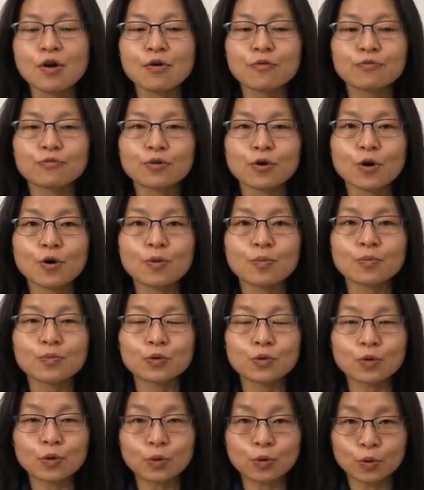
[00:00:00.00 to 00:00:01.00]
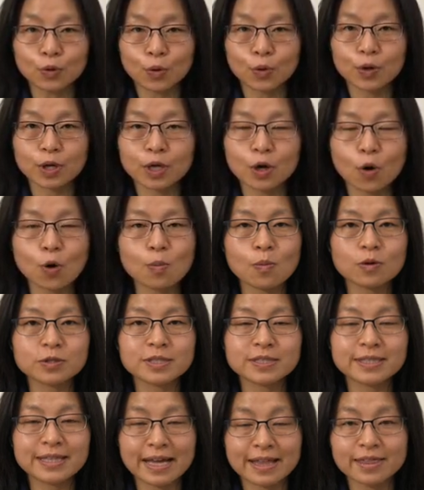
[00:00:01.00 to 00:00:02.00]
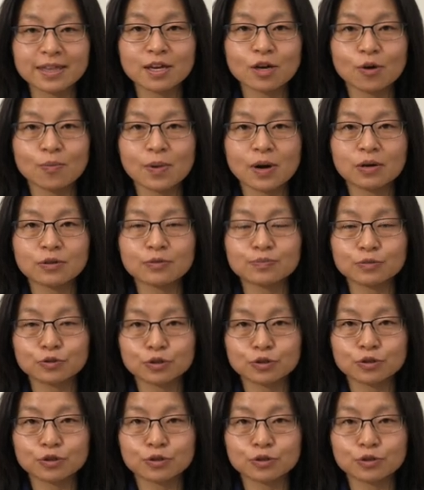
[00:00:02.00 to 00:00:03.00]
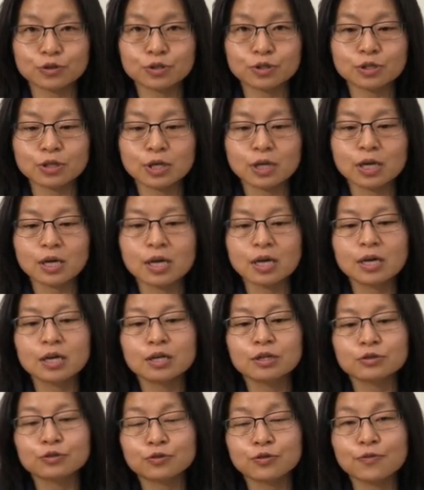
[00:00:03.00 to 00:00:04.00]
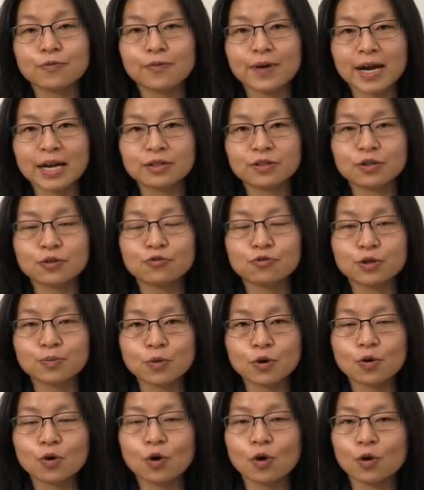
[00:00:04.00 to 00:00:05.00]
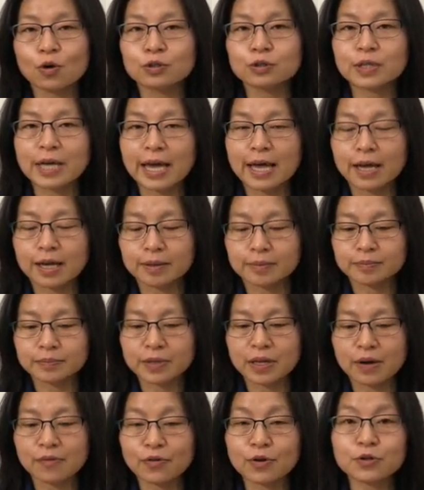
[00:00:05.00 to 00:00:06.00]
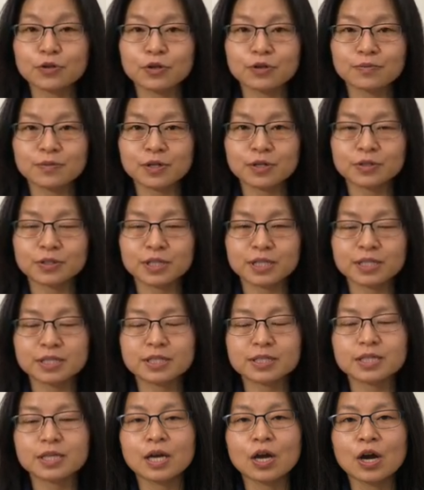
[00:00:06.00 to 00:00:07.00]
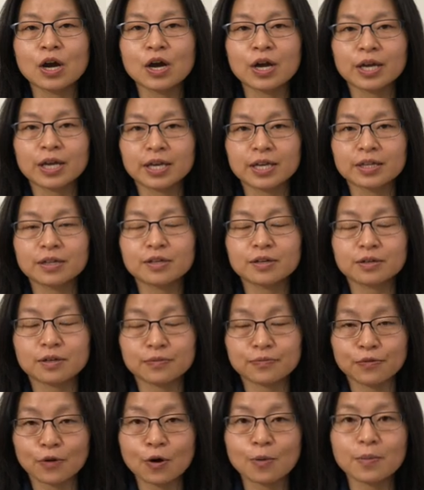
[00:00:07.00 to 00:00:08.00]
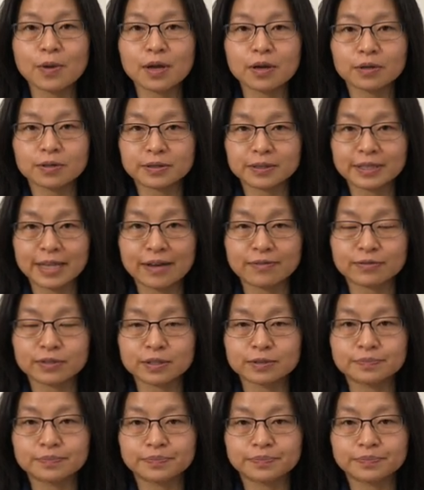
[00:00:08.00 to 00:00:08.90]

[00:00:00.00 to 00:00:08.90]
from knowing almost nothing about Bluetooth to finding remote code vulnerabilities in the firmware level.